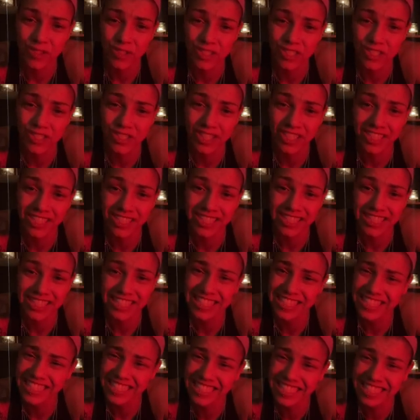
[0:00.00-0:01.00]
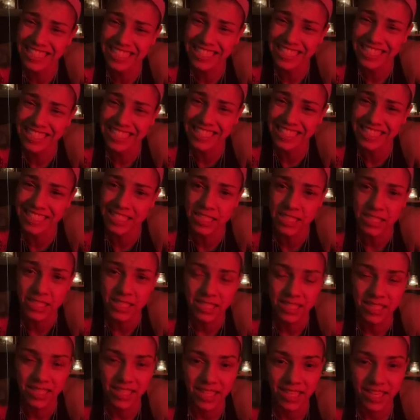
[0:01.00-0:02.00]
or drunk
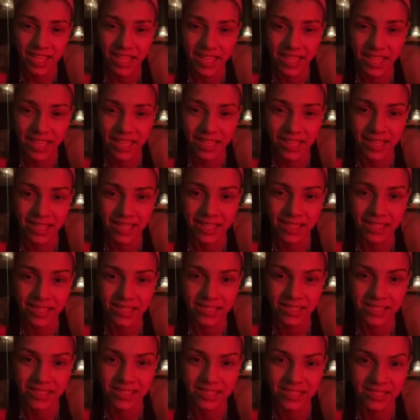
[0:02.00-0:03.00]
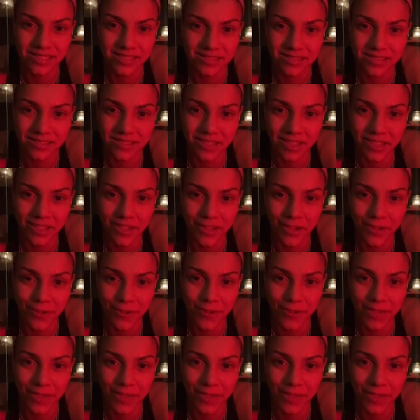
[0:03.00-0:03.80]
at 8, 9,